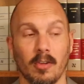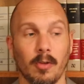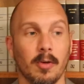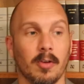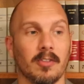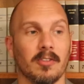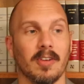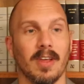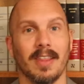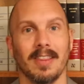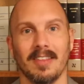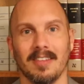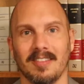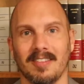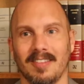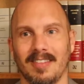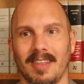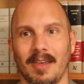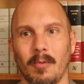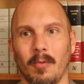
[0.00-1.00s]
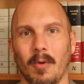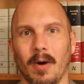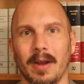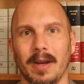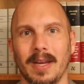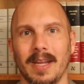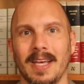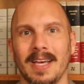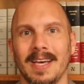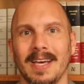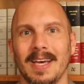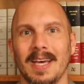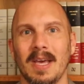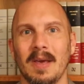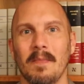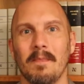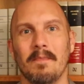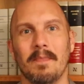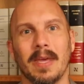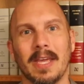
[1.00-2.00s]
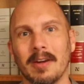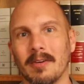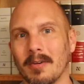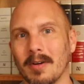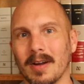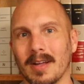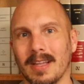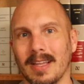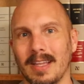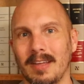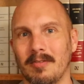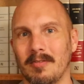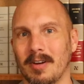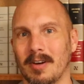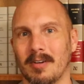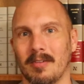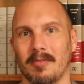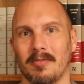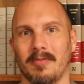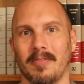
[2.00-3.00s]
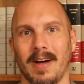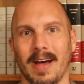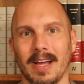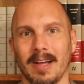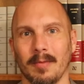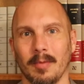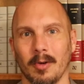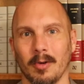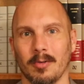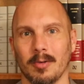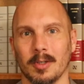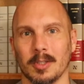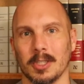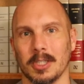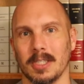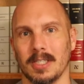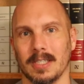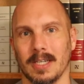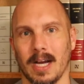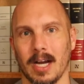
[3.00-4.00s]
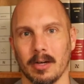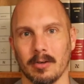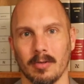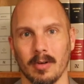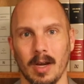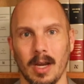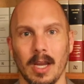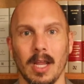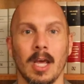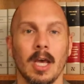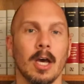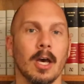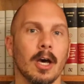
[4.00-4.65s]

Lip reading: Lewis said, this is the one empirically verifiable Christian doctrine,